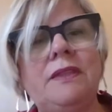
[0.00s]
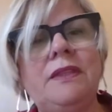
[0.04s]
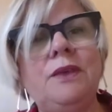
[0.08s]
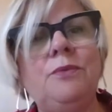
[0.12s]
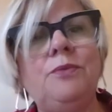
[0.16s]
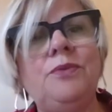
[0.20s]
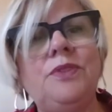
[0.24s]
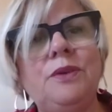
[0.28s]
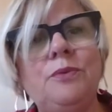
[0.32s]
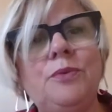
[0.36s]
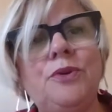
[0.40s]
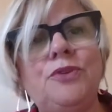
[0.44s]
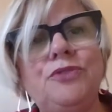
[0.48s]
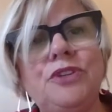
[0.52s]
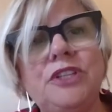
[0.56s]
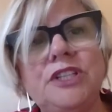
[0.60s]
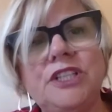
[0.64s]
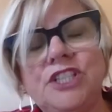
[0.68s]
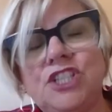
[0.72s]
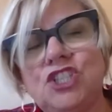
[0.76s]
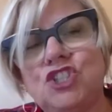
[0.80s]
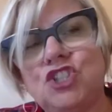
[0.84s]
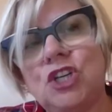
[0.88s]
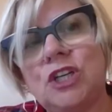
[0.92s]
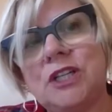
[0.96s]
They were
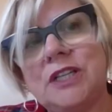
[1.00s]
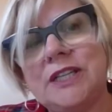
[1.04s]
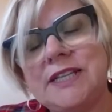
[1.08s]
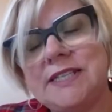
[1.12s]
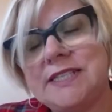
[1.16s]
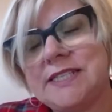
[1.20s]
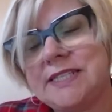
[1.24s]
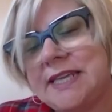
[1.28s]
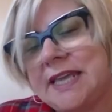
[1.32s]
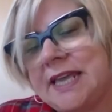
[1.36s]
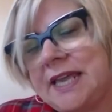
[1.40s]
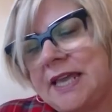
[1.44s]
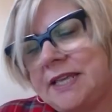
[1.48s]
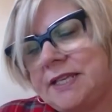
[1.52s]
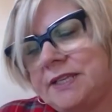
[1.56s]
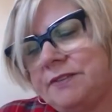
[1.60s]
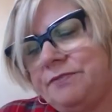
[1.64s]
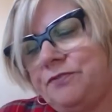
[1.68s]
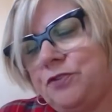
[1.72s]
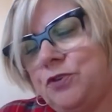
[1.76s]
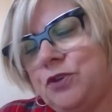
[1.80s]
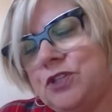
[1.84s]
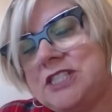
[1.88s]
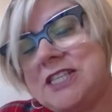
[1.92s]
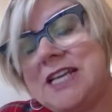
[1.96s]
really struggling to get
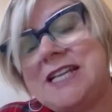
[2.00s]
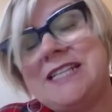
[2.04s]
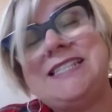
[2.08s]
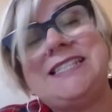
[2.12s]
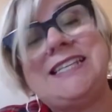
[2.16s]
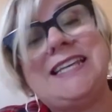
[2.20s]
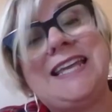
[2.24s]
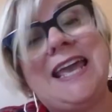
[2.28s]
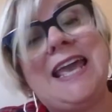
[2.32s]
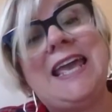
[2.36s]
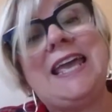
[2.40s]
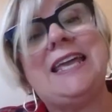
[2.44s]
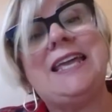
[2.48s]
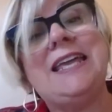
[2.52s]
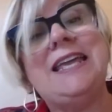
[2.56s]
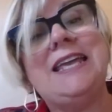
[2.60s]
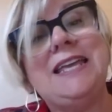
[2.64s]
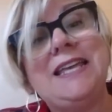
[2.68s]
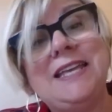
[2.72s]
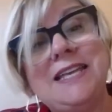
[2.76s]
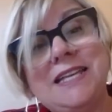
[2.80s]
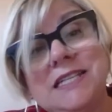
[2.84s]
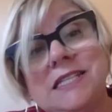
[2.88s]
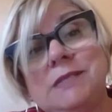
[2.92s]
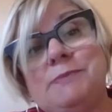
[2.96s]
food, and to get
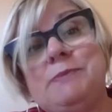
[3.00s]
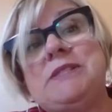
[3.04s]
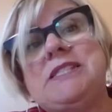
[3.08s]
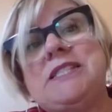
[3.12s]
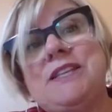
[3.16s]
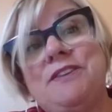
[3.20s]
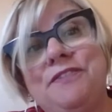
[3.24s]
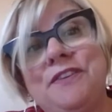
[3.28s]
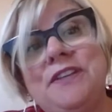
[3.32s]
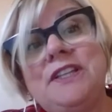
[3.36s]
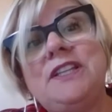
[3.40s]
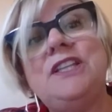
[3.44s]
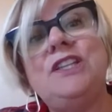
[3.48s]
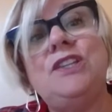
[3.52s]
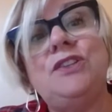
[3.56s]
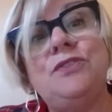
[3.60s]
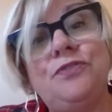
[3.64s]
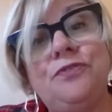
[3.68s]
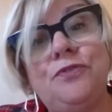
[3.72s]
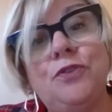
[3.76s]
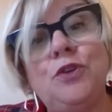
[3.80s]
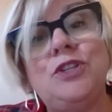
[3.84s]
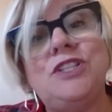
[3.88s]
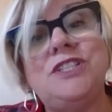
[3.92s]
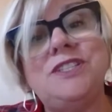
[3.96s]
specifically the
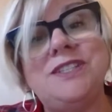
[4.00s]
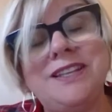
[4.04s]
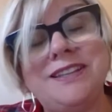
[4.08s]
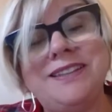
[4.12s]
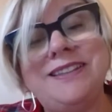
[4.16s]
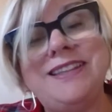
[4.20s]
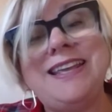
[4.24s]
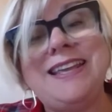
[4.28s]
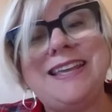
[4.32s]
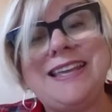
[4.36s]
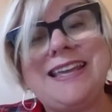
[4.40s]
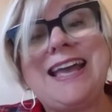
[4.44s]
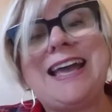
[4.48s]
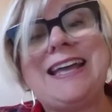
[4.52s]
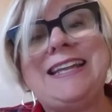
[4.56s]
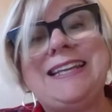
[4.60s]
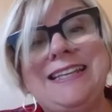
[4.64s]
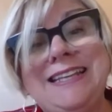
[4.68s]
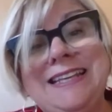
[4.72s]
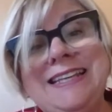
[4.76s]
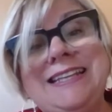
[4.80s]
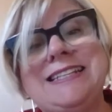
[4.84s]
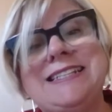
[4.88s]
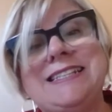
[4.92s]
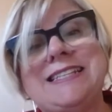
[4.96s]
food that they can
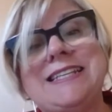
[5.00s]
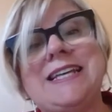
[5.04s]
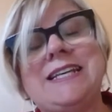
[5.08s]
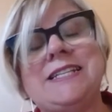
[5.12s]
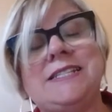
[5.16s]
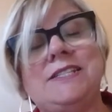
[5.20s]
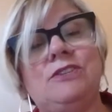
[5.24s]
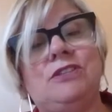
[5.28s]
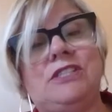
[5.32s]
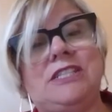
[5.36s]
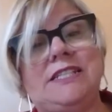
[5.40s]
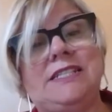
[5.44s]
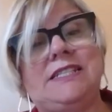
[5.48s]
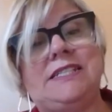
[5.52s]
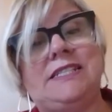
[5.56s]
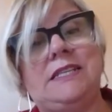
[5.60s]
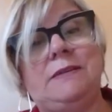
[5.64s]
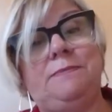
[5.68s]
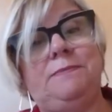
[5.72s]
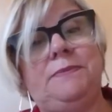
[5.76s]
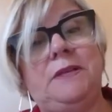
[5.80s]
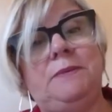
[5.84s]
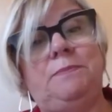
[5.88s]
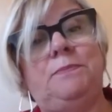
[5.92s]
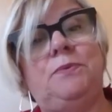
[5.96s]
eat as
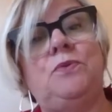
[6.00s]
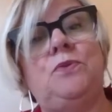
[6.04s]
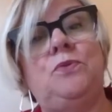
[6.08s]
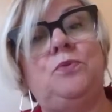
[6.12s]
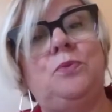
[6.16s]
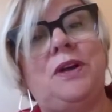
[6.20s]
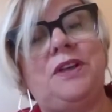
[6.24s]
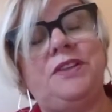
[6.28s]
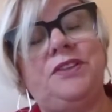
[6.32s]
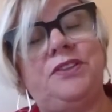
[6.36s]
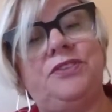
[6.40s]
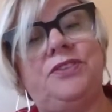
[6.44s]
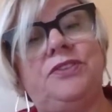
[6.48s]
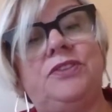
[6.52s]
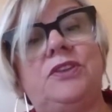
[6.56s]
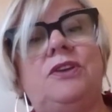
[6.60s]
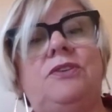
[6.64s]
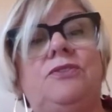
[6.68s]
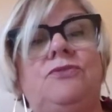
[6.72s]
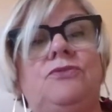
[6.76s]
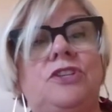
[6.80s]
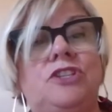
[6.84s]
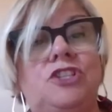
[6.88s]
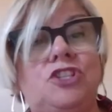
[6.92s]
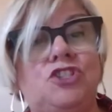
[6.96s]
autistic people with
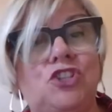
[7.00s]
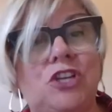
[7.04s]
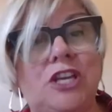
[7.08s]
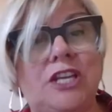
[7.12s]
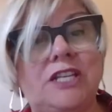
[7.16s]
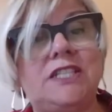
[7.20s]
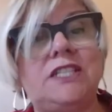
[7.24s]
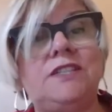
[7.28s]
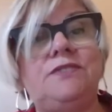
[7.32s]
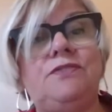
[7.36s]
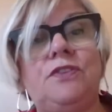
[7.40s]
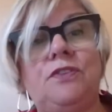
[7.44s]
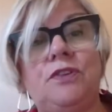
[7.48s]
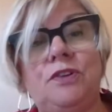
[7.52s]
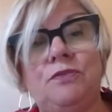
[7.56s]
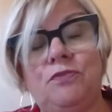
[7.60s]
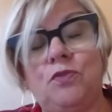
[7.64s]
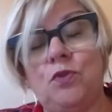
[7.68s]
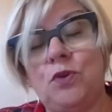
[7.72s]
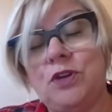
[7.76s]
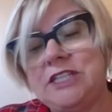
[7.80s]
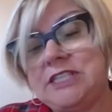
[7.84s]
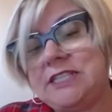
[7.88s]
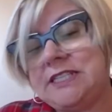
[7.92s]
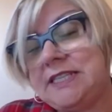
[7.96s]
restrictive or
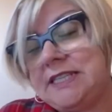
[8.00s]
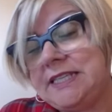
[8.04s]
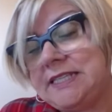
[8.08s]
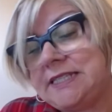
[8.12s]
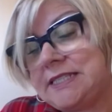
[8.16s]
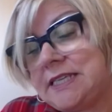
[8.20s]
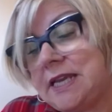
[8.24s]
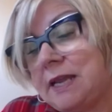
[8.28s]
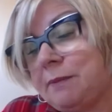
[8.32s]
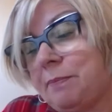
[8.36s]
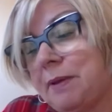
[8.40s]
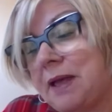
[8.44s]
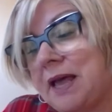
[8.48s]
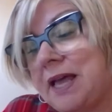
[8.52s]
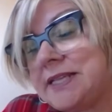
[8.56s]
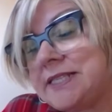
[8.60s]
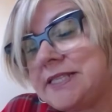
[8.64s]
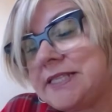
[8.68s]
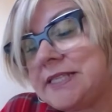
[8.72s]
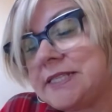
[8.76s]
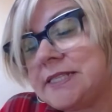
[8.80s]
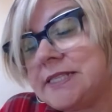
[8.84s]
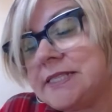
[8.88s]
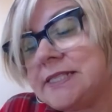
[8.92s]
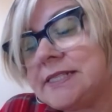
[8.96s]
avoidant eating
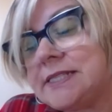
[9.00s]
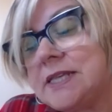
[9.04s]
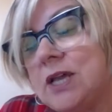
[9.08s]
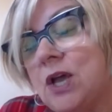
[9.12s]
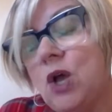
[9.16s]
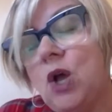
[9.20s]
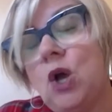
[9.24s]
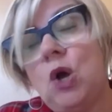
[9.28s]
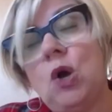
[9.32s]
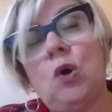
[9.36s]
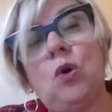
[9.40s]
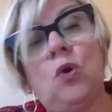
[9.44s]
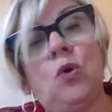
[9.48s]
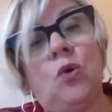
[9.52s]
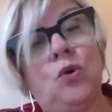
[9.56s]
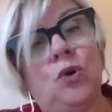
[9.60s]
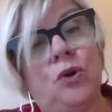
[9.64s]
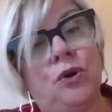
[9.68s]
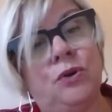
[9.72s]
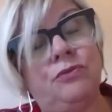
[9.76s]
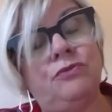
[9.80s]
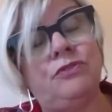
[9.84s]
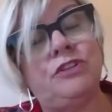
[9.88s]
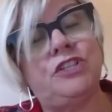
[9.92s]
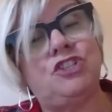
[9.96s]
patterns
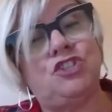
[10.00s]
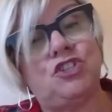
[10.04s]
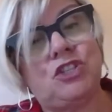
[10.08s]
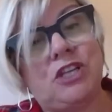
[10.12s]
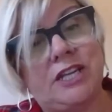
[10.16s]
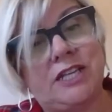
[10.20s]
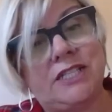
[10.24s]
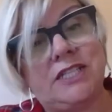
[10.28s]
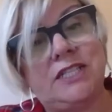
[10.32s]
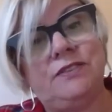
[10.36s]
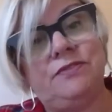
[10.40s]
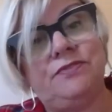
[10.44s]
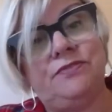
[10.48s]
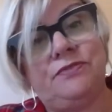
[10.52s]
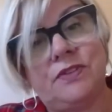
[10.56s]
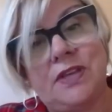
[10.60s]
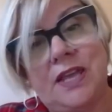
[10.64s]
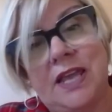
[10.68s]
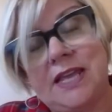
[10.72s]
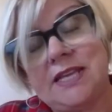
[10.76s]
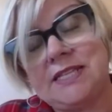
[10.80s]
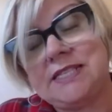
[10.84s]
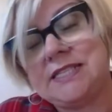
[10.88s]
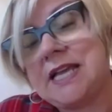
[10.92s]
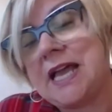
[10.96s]
or restrictive
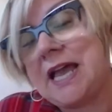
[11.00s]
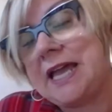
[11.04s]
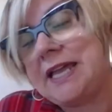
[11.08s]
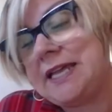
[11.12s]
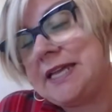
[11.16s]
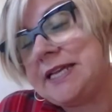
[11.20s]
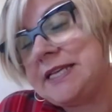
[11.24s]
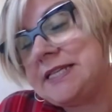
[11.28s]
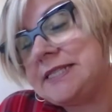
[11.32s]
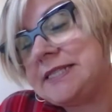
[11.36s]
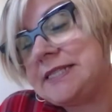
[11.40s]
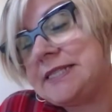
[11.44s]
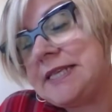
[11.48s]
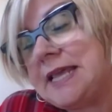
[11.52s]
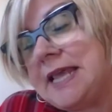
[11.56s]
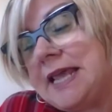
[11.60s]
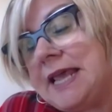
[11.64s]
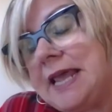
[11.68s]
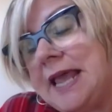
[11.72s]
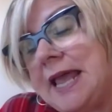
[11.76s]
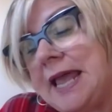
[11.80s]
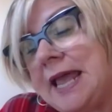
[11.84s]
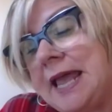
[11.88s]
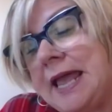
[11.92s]
diets.